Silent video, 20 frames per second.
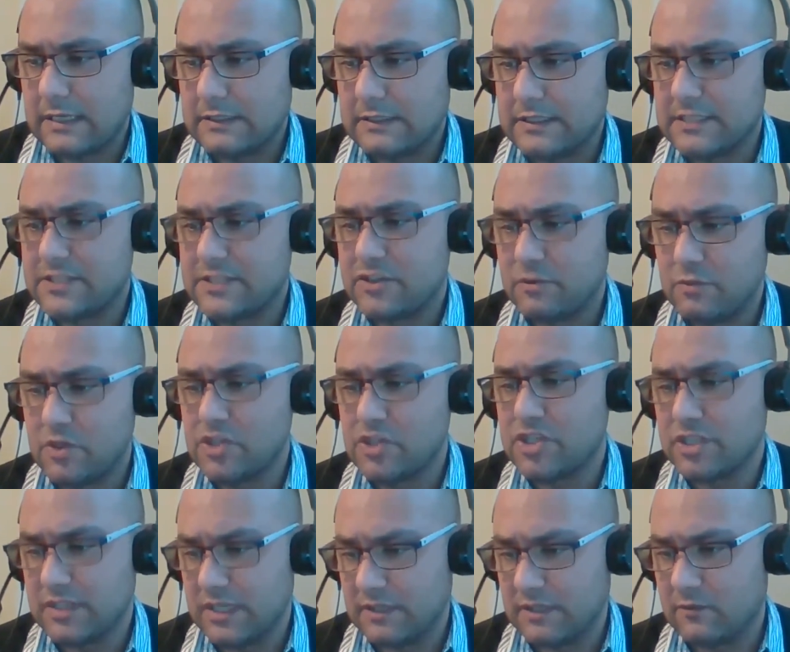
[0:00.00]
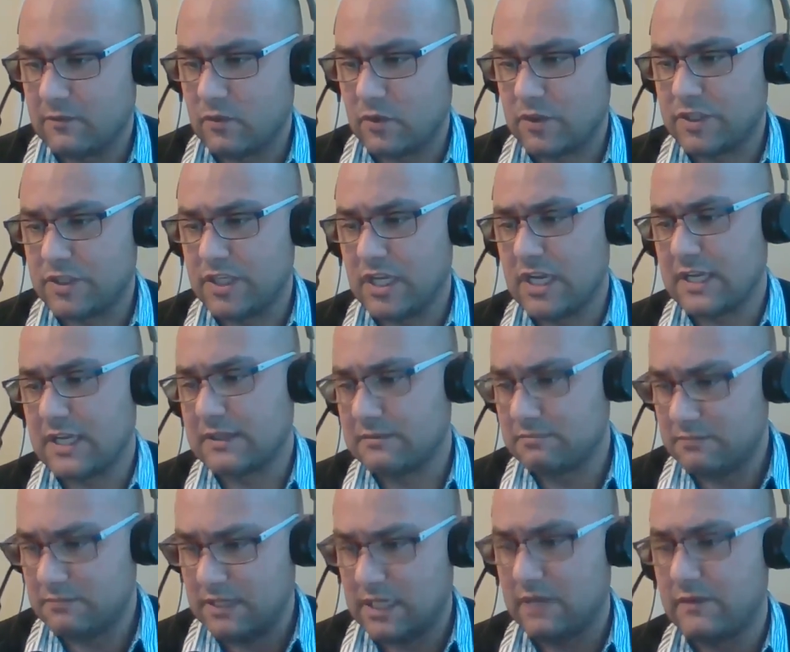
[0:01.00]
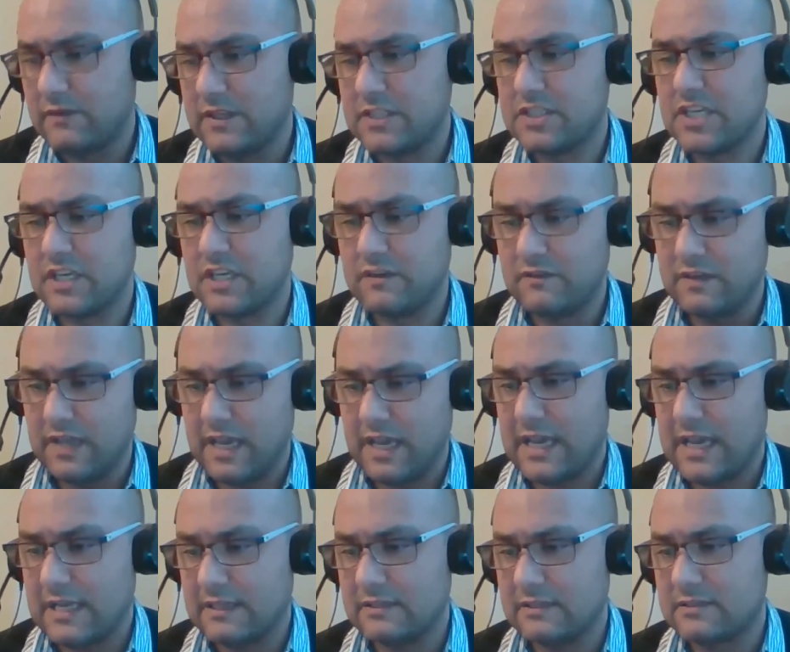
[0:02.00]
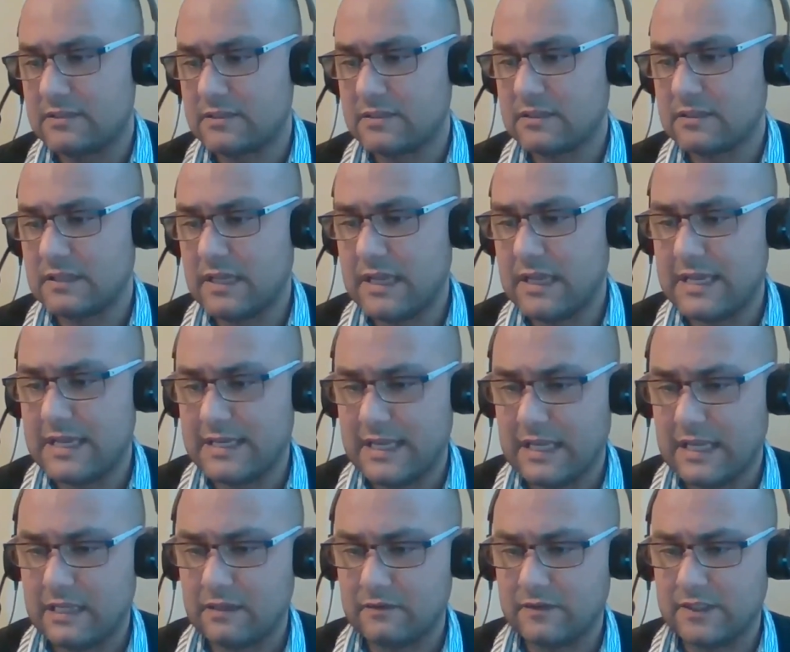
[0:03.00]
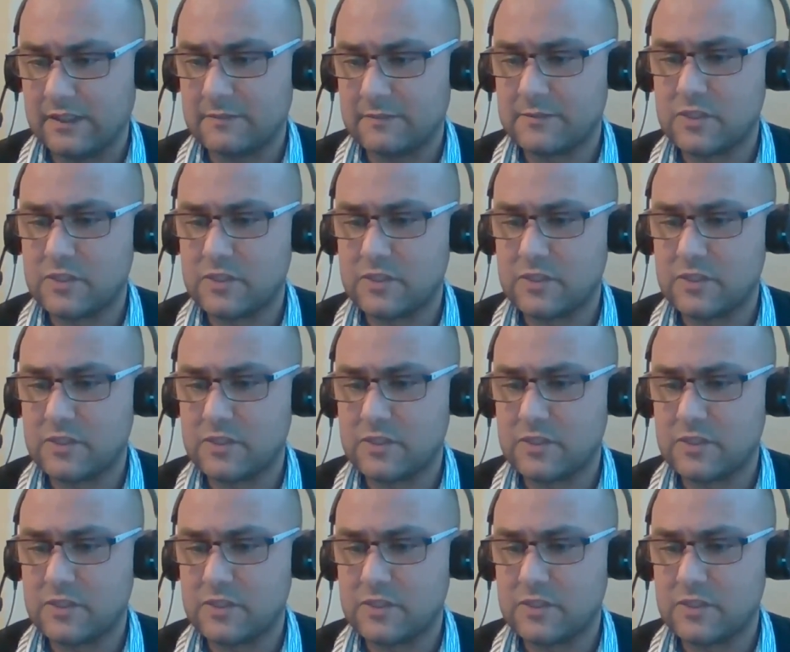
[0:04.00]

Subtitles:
distribution network, 11 kV and LV.